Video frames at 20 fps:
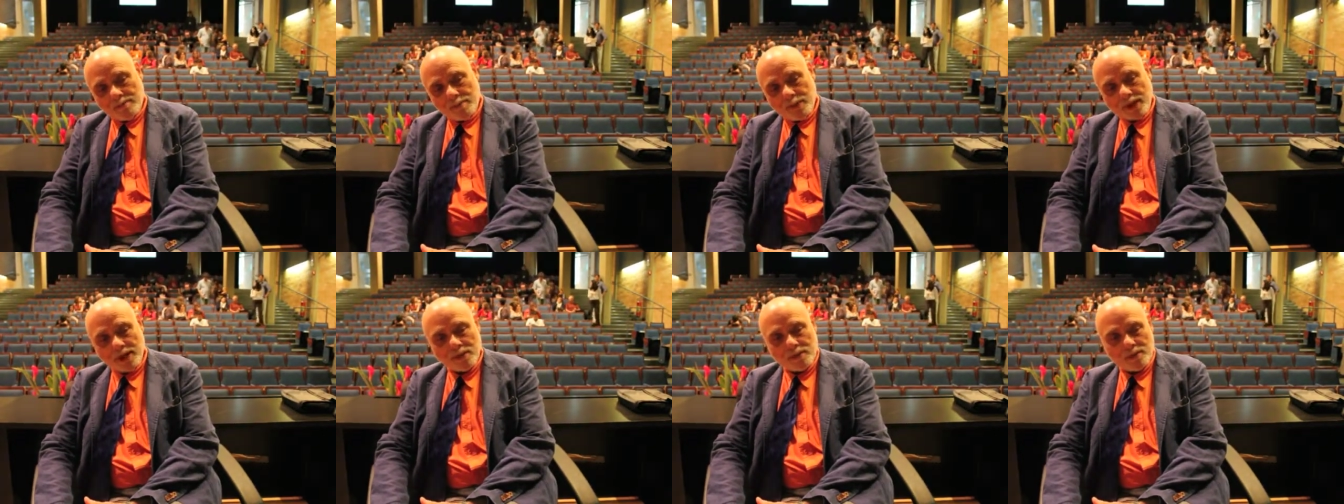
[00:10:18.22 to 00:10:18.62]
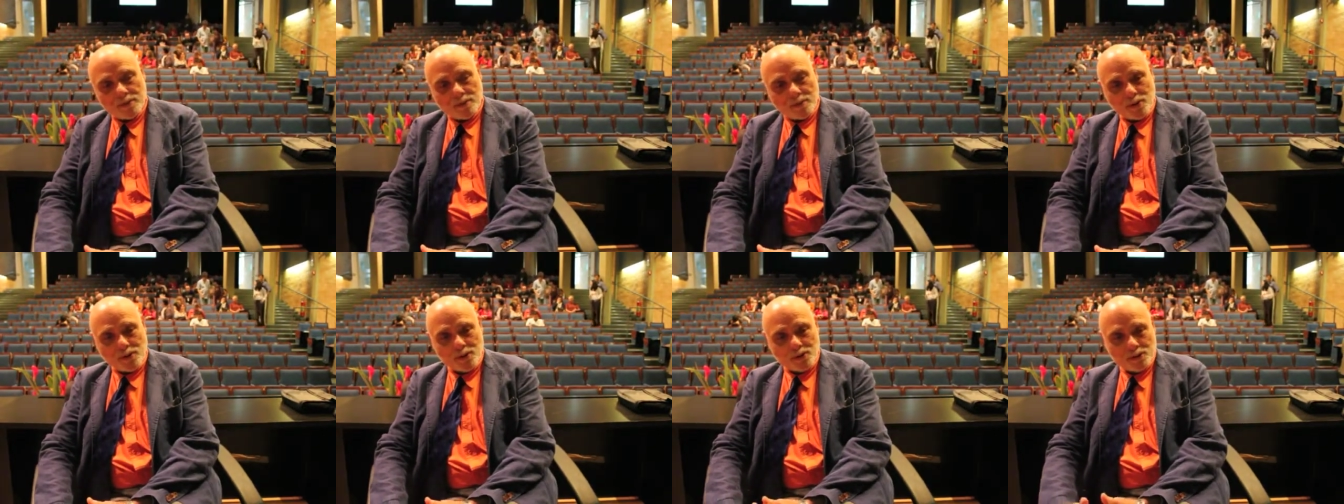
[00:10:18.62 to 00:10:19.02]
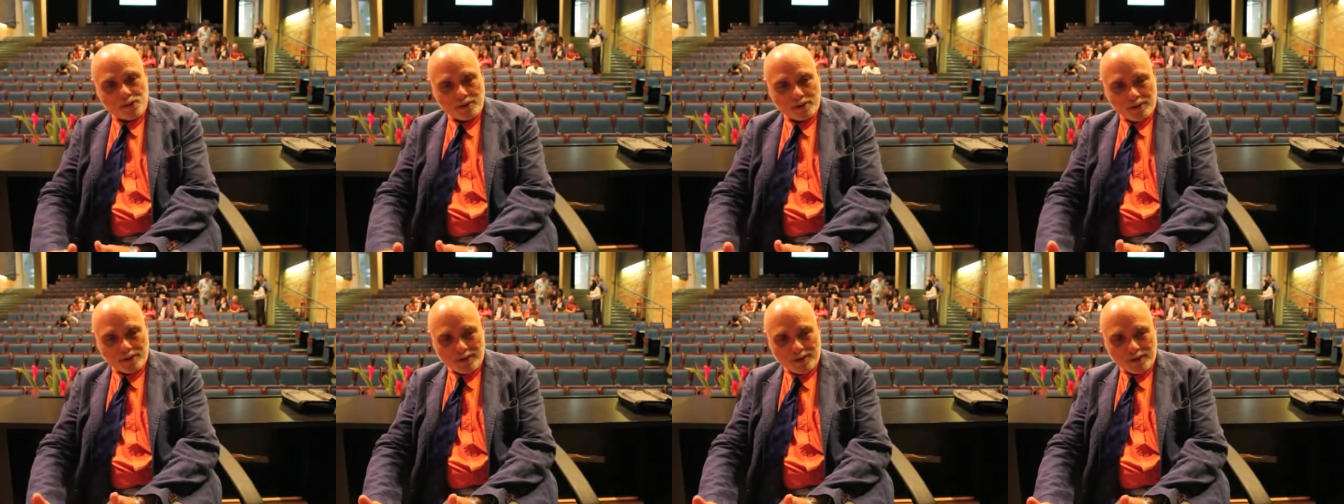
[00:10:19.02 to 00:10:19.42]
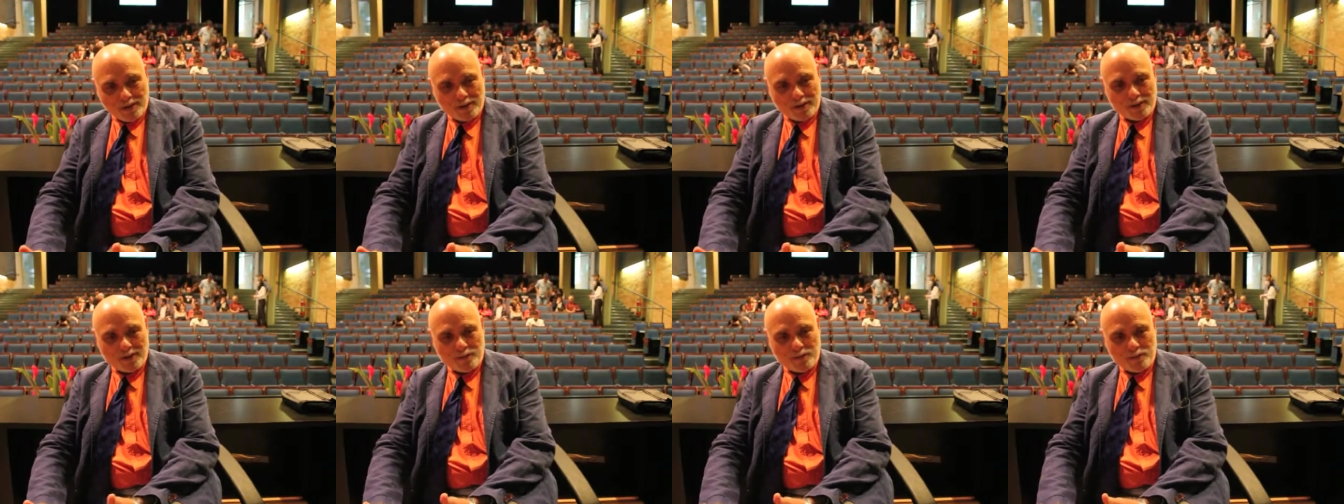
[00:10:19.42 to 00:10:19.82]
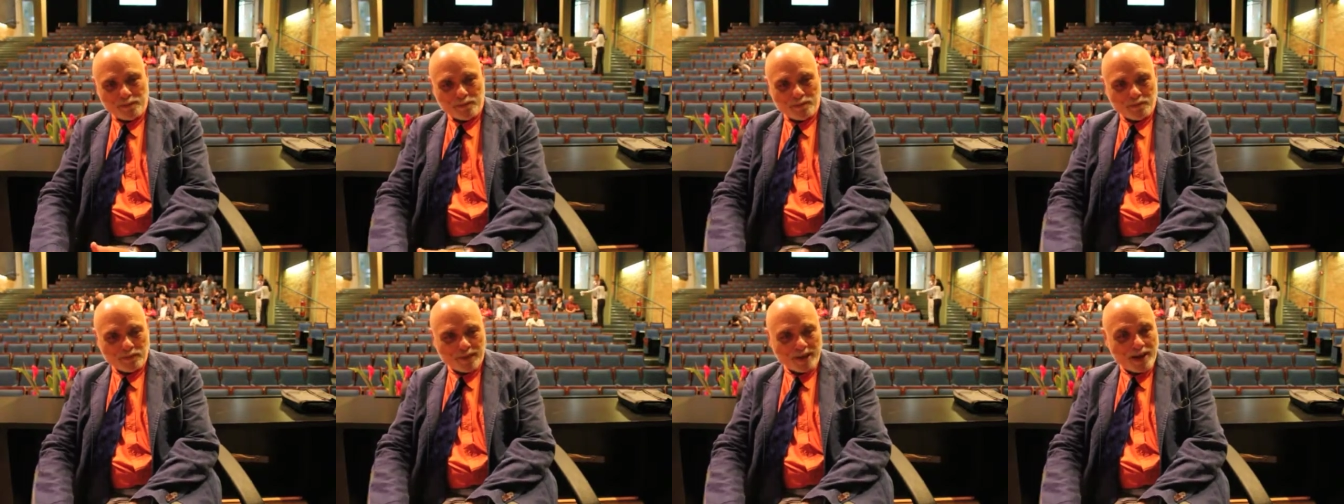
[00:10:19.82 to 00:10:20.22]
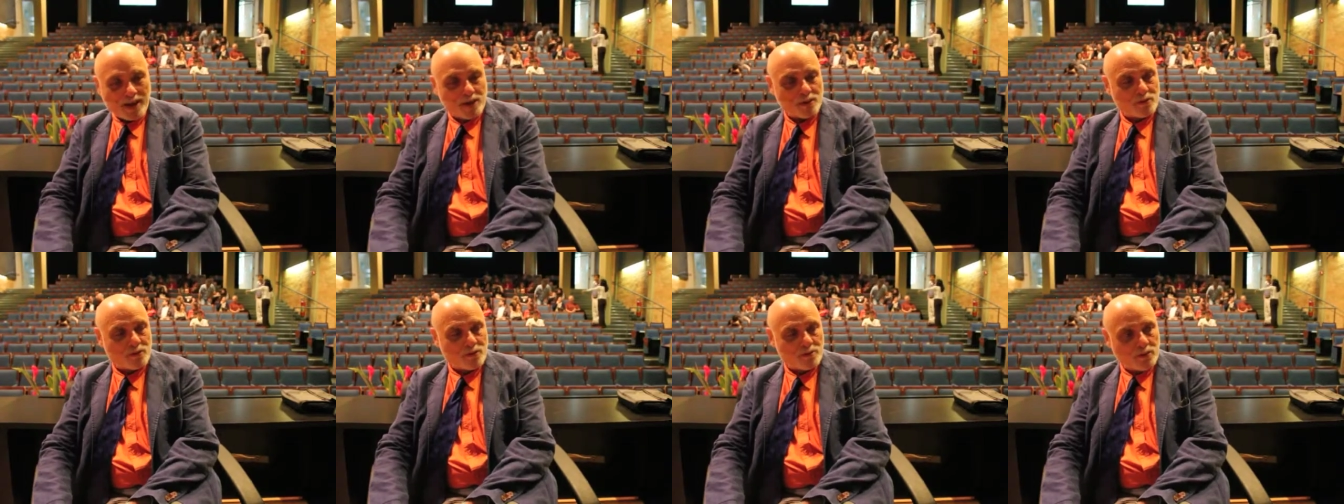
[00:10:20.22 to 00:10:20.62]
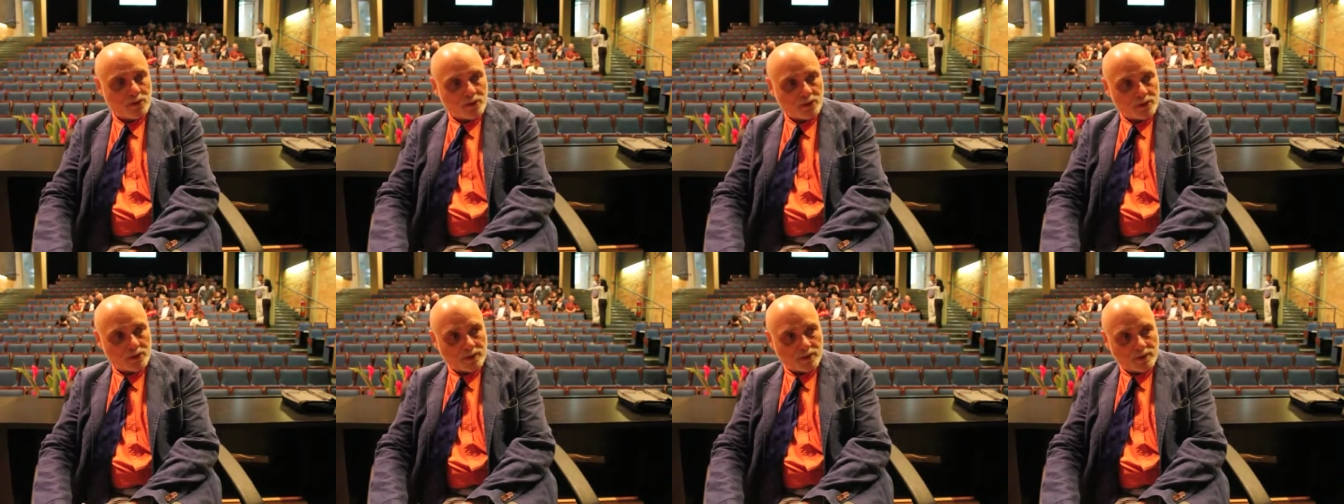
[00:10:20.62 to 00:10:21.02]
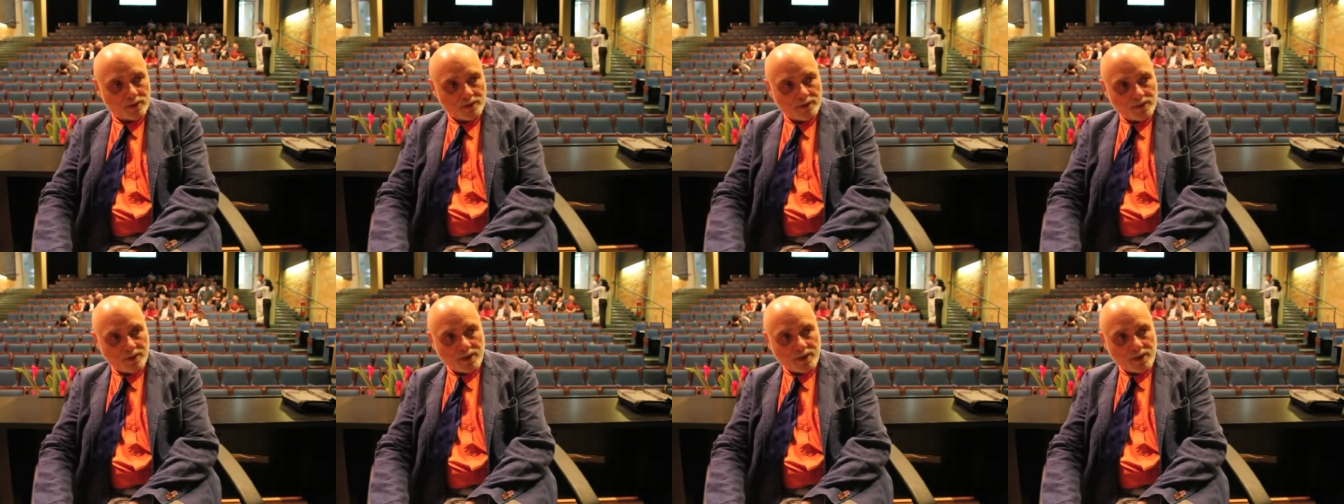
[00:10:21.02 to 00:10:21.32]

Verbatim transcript: make the most contribution.